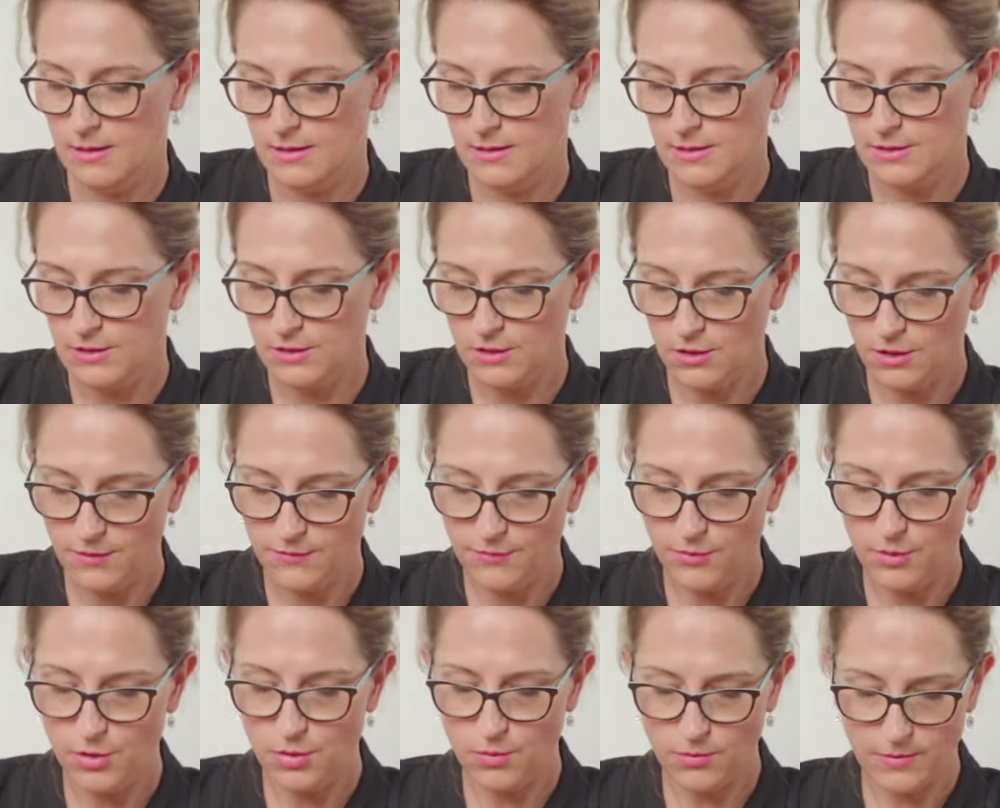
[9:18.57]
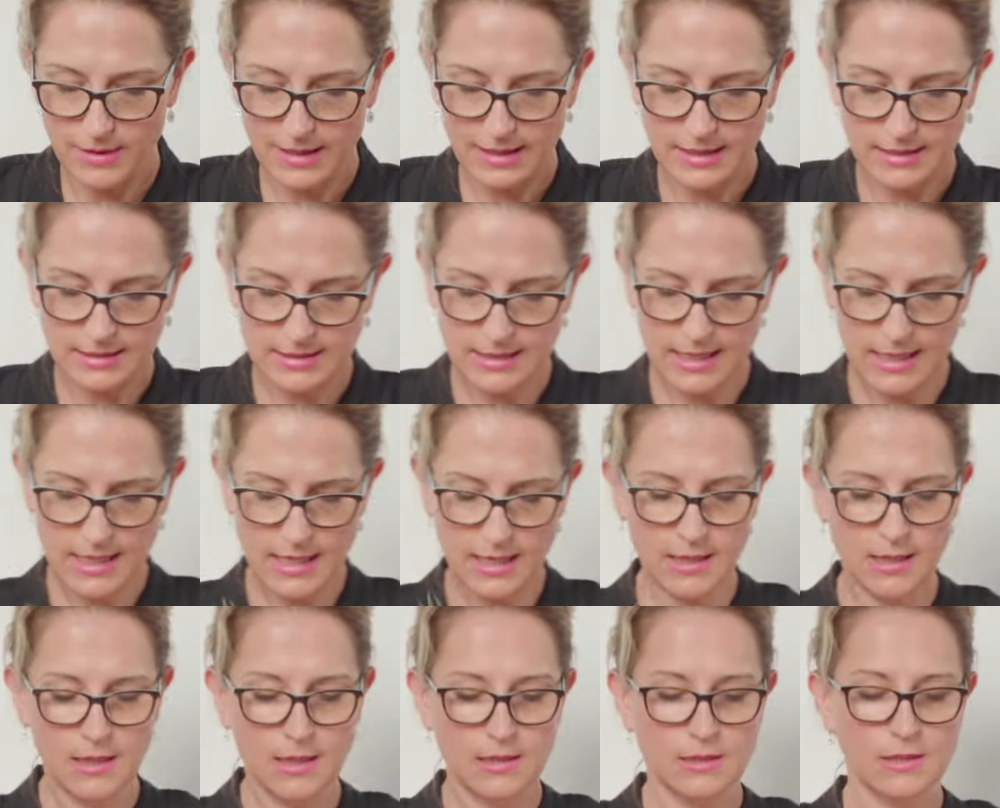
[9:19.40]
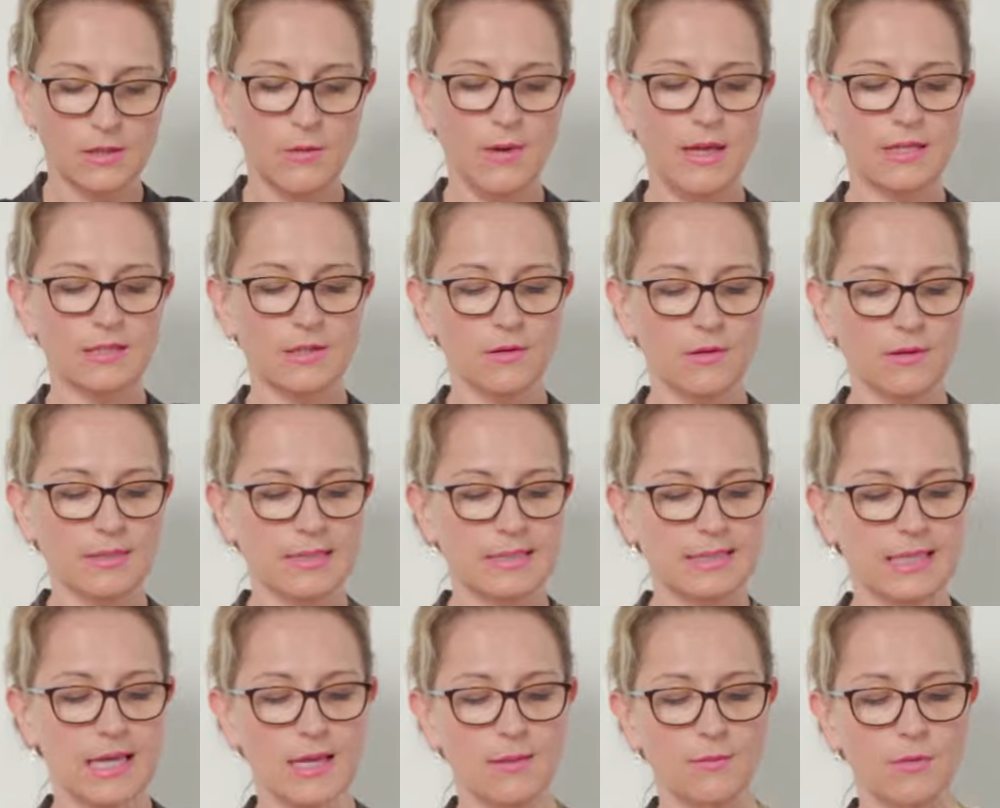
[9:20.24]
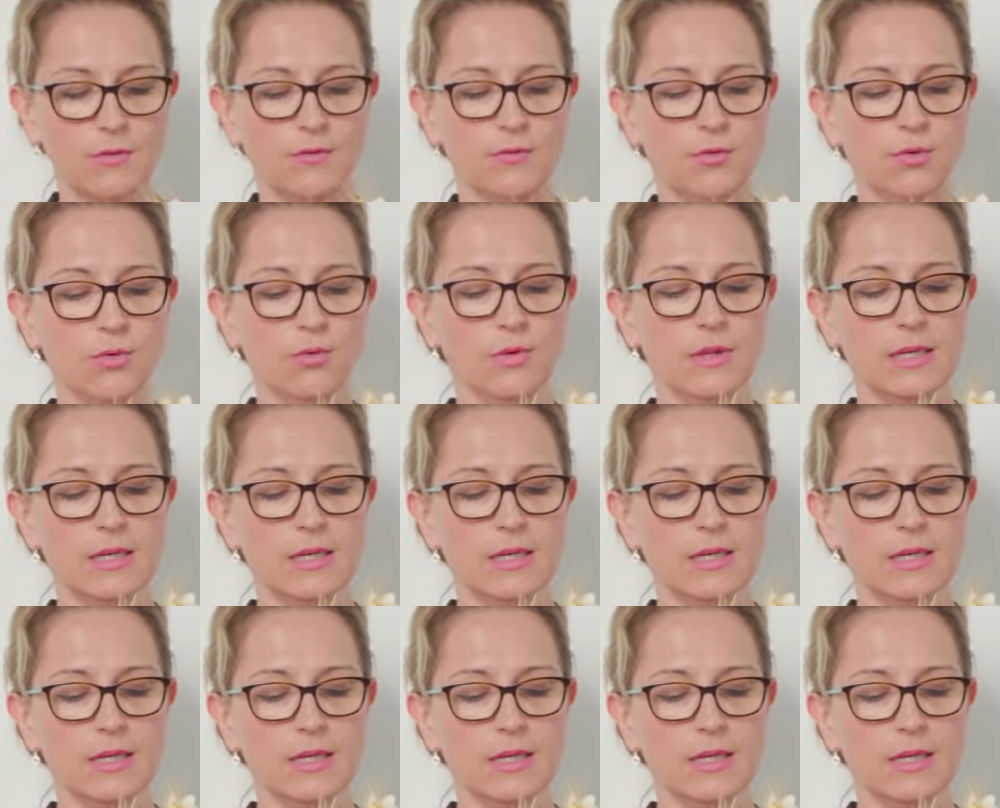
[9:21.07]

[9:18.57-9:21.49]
to go for your wedding day. So as I was saying before,